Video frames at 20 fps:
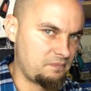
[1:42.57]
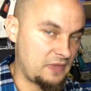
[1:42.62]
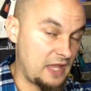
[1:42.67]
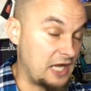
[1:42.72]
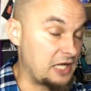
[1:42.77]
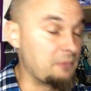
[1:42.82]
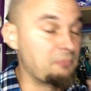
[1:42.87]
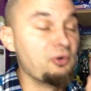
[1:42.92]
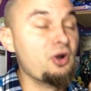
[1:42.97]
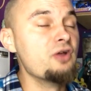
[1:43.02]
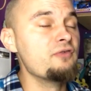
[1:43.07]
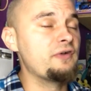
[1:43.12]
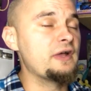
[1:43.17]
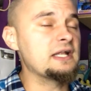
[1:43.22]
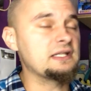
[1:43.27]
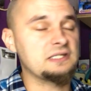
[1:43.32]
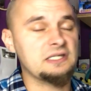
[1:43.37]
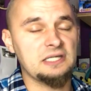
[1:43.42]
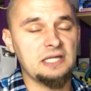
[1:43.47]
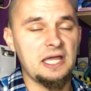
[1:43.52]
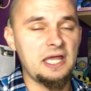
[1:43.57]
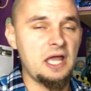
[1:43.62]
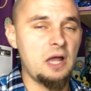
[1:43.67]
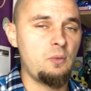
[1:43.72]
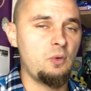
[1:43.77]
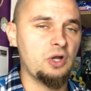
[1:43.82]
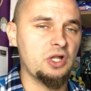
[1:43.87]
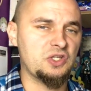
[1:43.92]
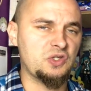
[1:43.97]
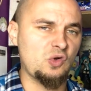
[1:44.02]
And to prove it, today
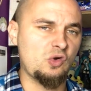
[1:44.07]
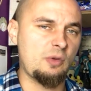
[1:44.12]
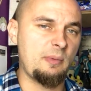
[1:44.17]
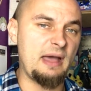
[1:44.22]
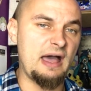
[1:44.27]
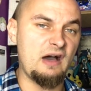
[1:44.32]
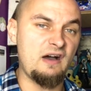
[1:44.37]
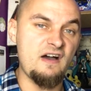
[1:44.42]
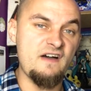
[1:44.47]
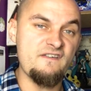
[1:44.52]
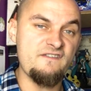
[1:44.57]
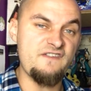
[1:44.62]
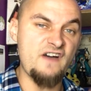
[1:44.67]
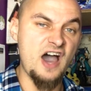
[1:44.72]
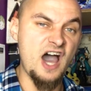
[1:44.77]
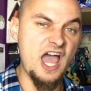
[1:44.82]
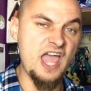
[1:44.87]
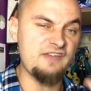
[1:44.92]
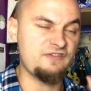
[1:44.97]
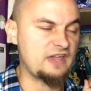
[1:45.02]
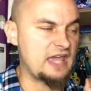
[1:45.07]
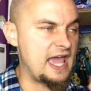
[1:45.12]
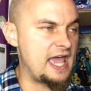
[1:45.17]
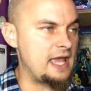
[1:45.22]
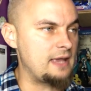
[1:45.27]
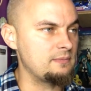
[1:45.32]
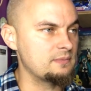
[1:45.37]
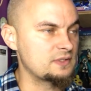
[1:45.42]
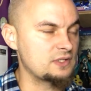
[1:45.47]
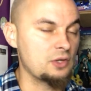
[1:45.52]
I want to talk about five
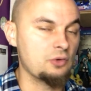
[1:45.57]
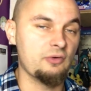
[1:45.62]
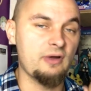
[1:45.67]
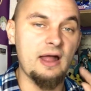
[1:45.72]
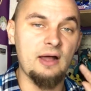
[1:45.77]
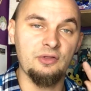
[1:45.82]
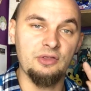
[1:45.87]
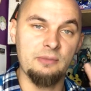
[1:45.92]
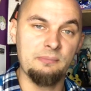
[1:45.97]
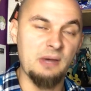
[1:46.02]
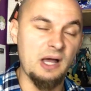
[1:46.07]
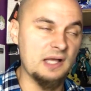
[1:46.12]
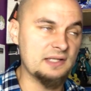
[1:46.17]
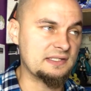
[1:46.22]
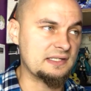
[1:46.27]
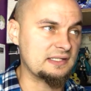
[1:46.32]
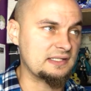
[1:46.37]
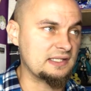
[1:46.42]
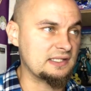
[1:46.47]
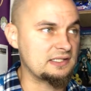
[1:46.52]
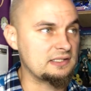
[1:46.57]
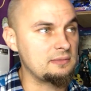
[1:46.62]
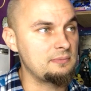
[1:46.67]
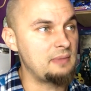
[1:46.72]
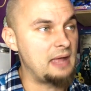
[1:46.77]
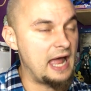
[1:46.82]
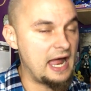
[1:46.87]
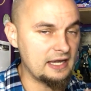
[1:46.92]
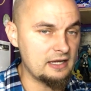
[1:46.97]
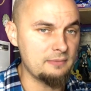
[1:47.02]
games that were out on the Master
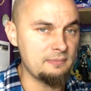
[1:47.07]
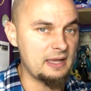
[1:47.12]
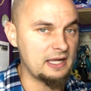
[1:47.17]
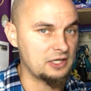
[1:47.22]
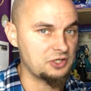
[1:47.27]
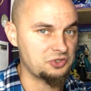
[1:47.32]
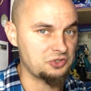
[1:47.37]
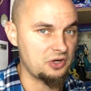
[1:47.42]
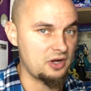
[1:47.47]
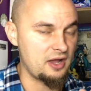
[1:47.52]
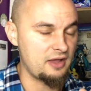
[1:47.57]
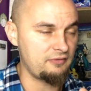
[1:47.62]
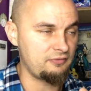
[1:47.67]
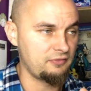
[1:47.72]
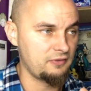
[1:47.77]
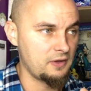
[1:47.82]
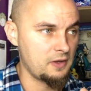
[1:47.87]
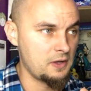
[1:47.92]
System and the Megadrive